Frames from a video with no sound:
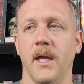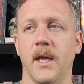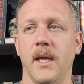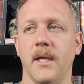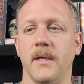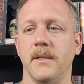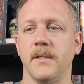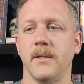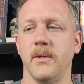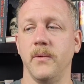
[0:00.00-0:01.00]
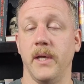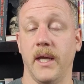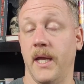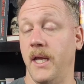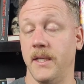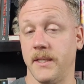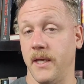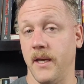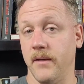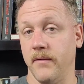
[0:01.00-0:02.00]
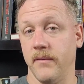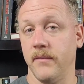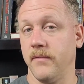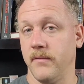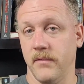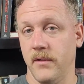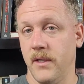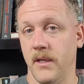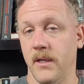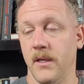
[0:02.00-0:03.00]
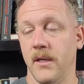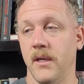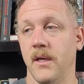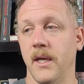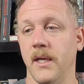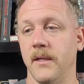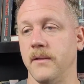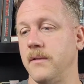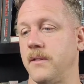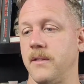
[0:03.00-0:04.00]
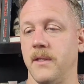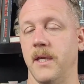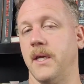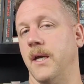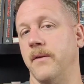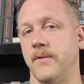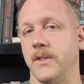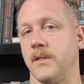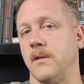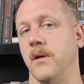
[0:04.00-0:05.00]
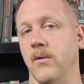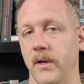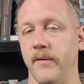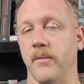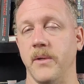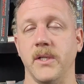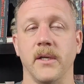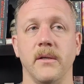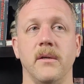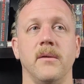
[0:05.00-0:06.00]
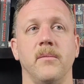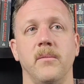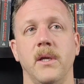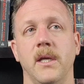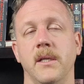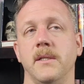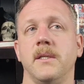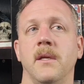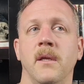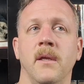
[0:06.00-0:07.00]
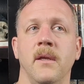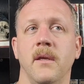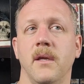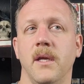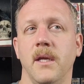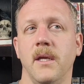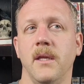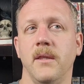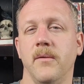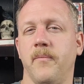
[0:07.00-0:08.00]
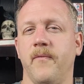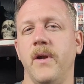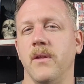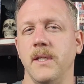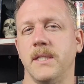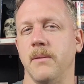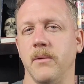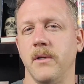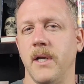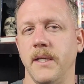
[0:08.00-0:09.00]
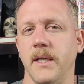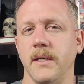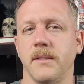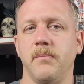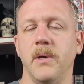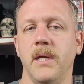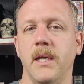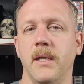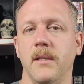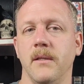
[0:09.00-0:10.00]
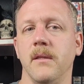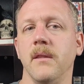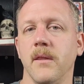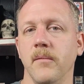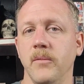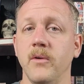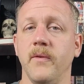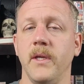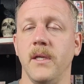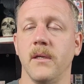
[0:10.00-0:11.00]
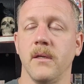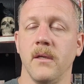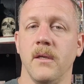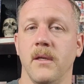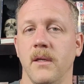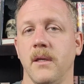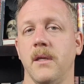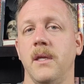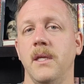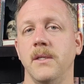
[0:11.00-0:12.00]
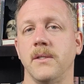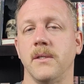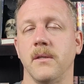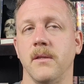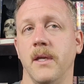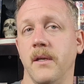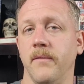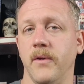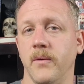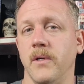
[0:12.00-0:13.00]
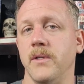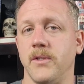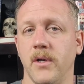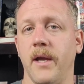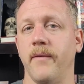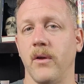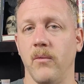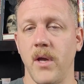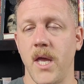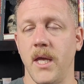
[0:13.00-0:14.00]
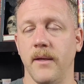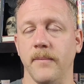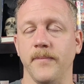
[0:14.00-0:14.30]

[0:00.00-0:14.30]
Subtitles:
And Louis hates that. And they kind of just go away from each other. And they're fairly similar endings, but in the movie, the interviewer is driving away.